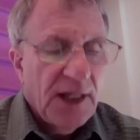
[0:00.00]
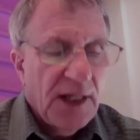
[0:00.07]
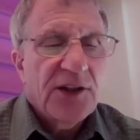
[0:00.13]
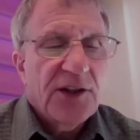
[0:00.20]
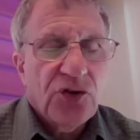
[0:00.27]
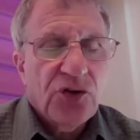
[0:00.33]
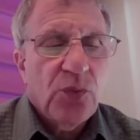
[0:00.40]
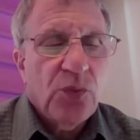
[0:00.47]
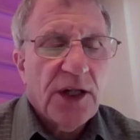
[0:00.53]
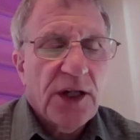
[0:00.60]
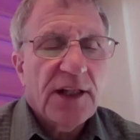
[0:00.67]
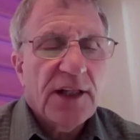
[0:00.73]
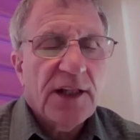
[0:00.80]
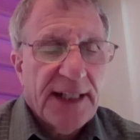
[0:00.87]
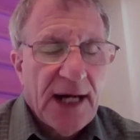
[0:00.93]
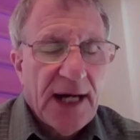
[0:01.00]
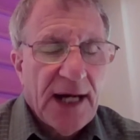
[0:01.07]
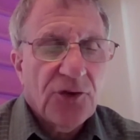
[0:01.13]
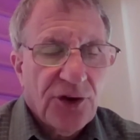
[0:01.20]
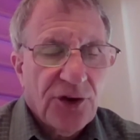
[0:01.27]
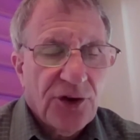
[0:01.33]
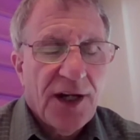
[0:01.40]
this is one of the
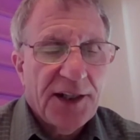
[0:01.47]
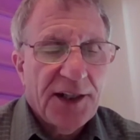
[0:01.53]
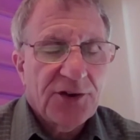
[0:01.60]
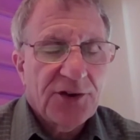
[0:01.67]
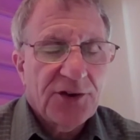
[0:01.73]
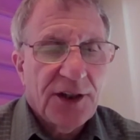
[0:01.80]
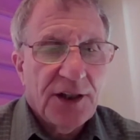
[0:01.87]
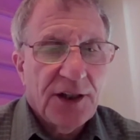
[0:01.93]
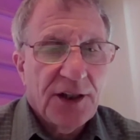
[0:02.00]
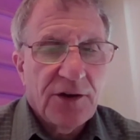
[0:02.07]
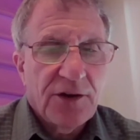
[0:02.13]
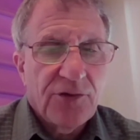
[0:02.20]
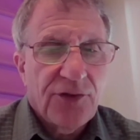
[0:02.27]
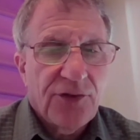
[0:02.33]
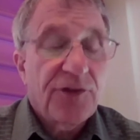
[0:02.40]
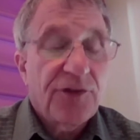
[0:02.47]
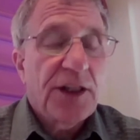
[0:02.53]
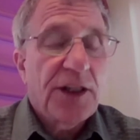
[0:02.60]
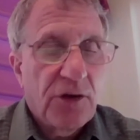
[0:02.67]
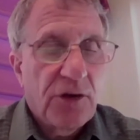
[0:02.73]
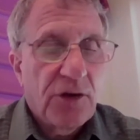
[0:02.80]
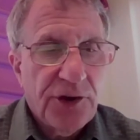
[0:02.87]
downsides of the
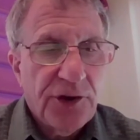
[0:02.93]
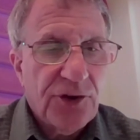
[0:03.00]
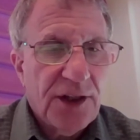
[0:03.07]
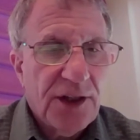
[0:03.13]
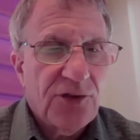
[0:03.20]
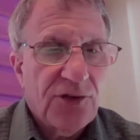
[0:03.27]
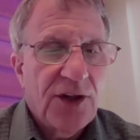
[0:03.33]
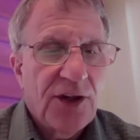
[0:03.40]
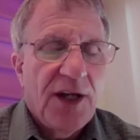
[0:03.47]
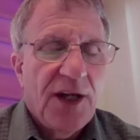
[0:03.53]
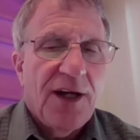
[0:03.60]
video visit is